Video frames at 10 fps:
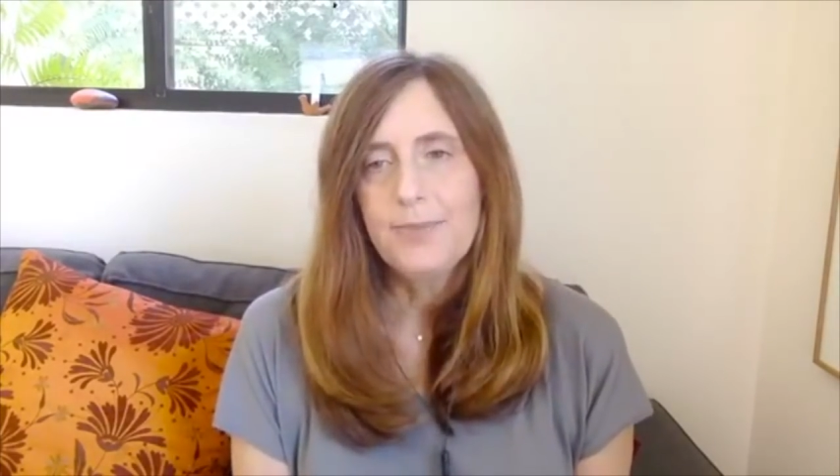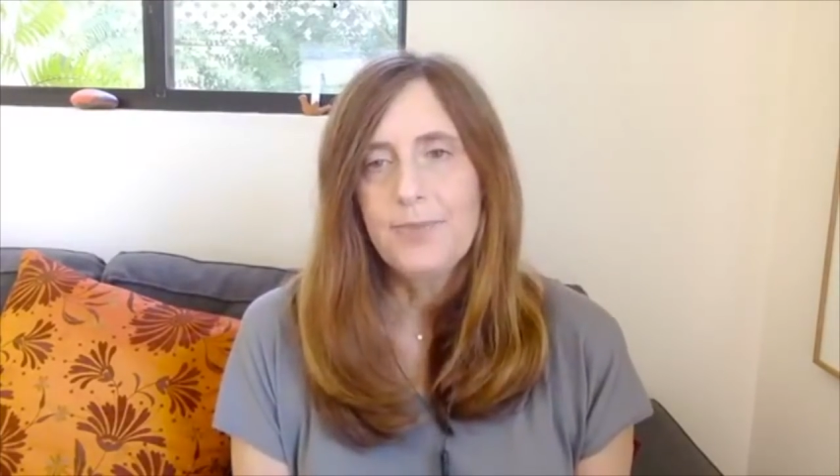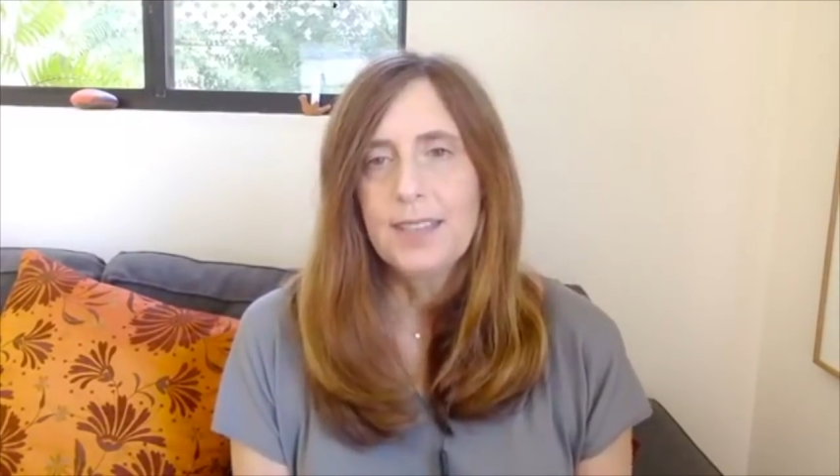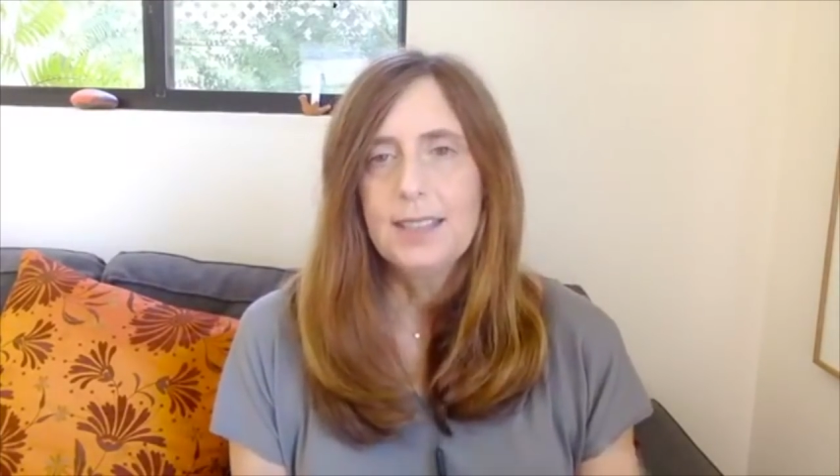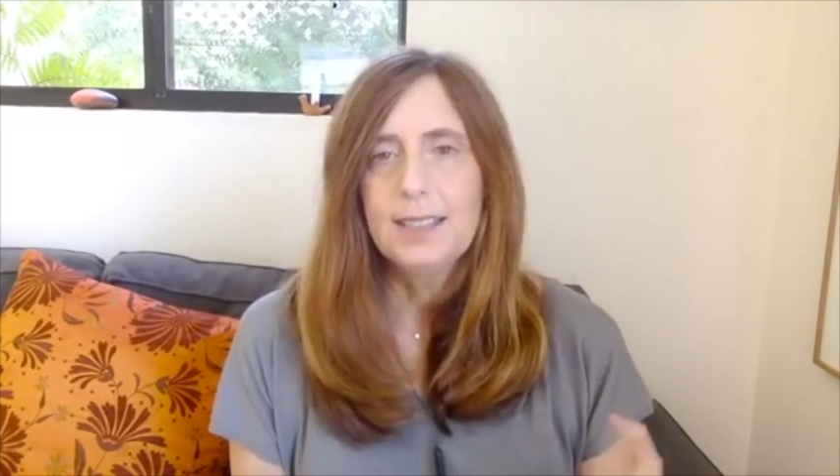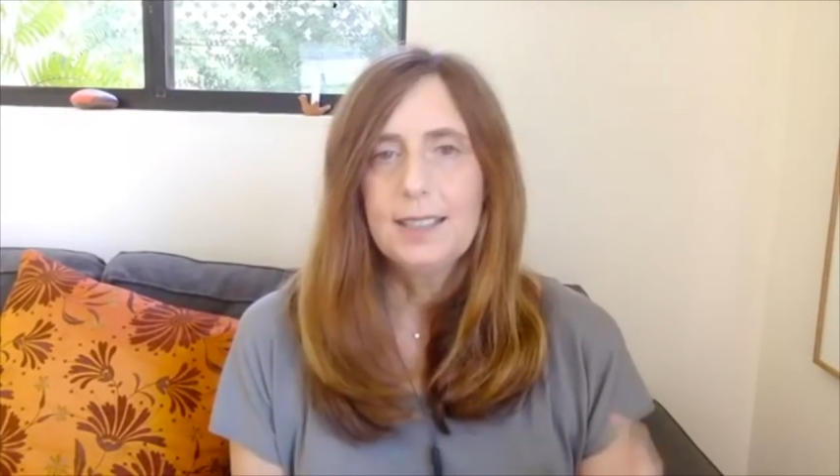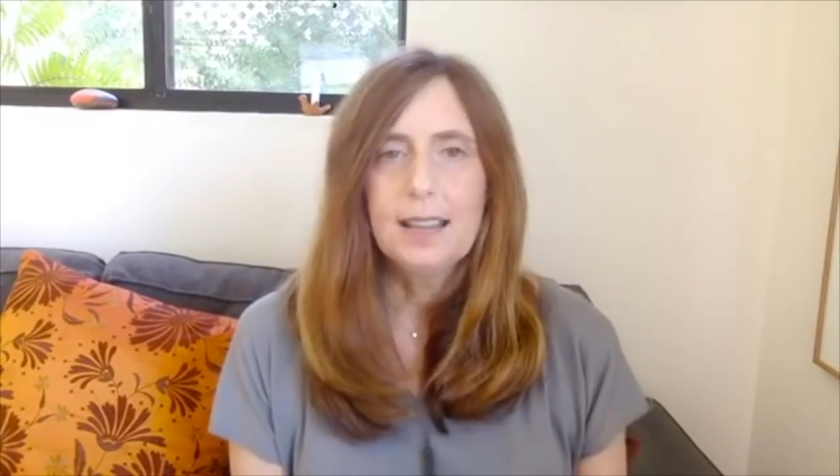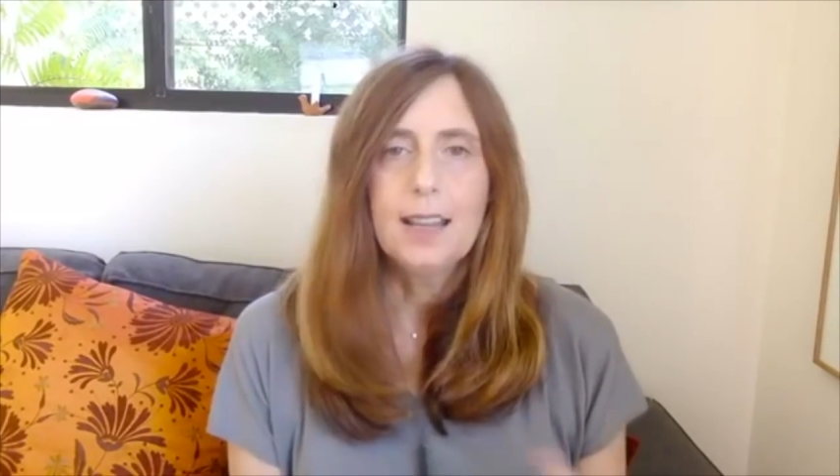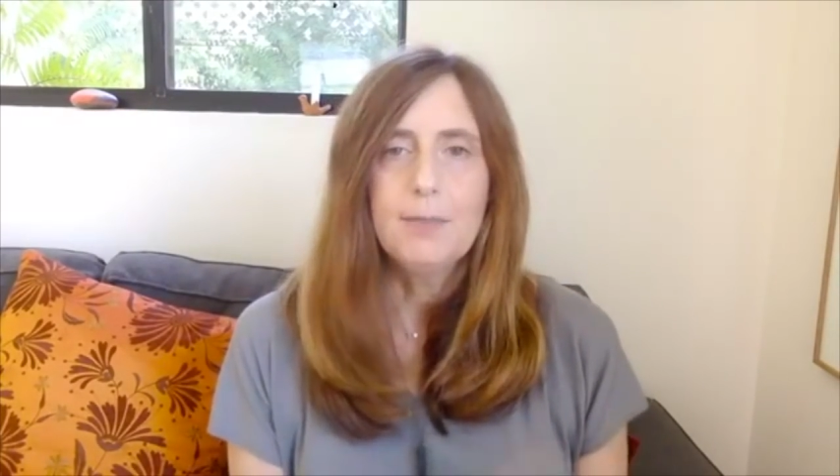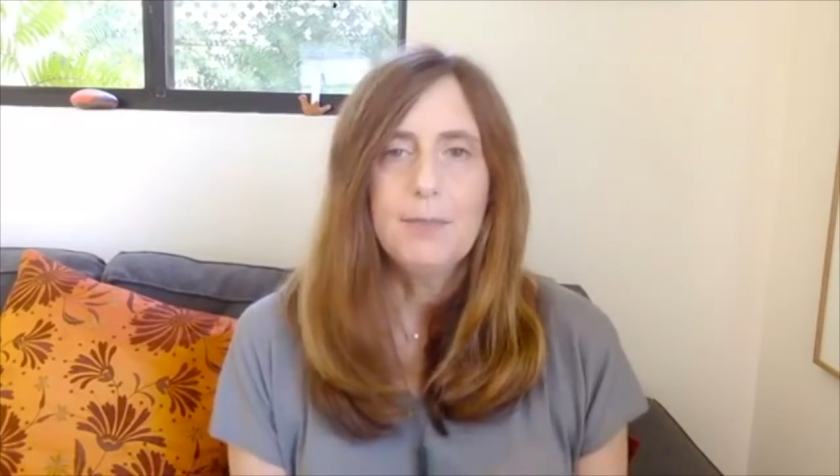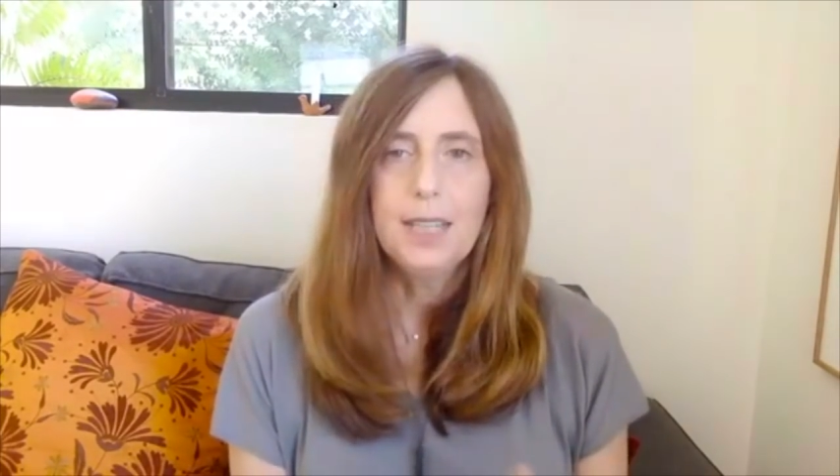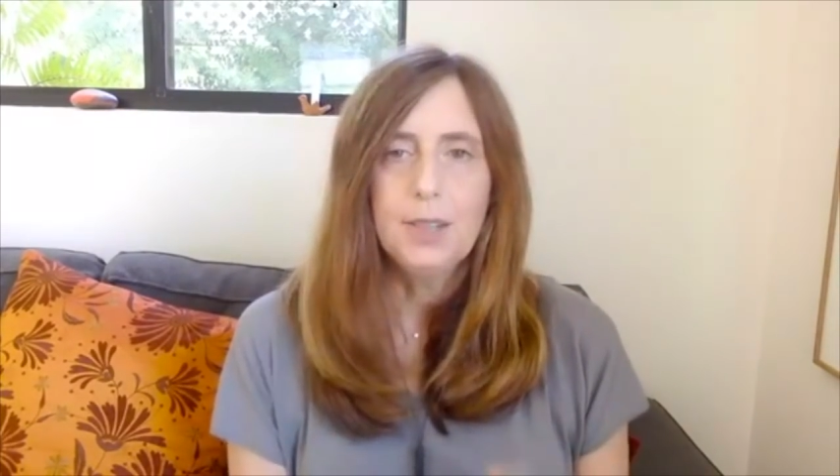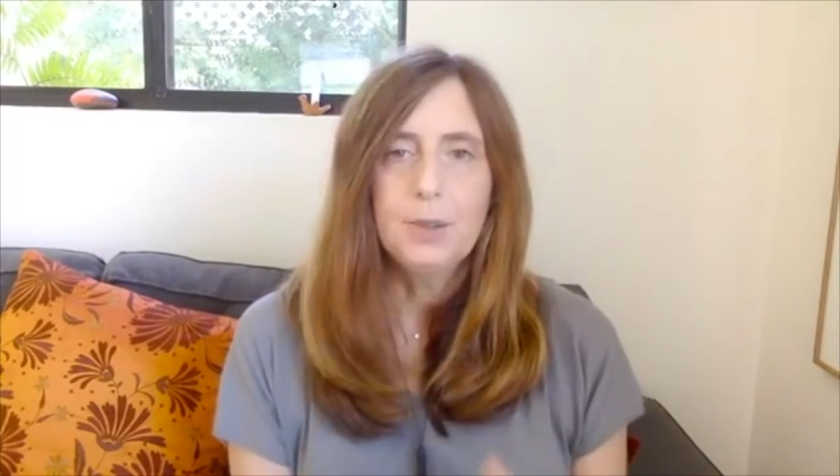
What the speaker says: does not make you a